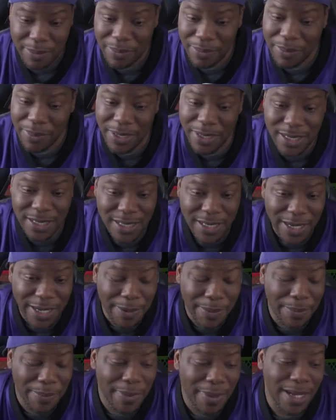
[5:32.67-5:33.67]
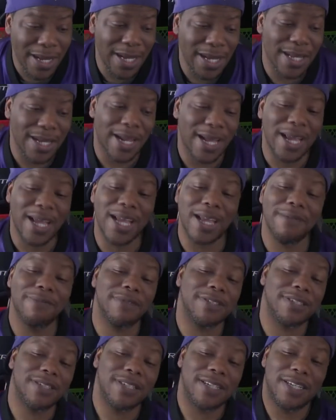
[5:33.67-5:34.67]
But it's like, man, I
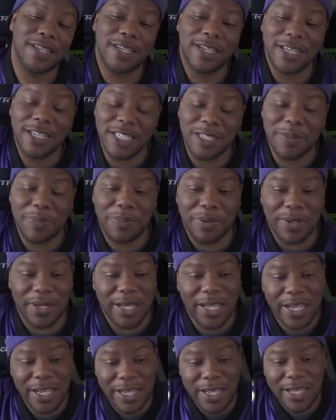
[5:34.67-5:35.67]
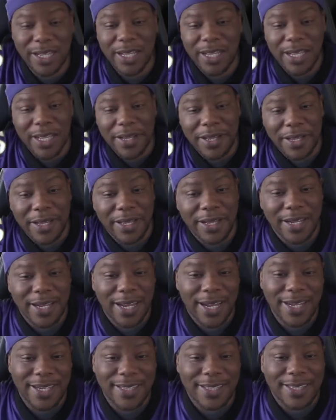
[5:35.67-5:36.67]
haven't seen us play
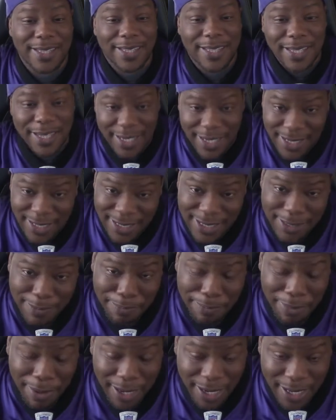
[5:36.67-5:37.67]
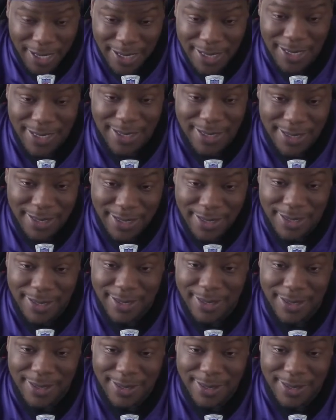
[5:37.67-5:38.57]
like this balanced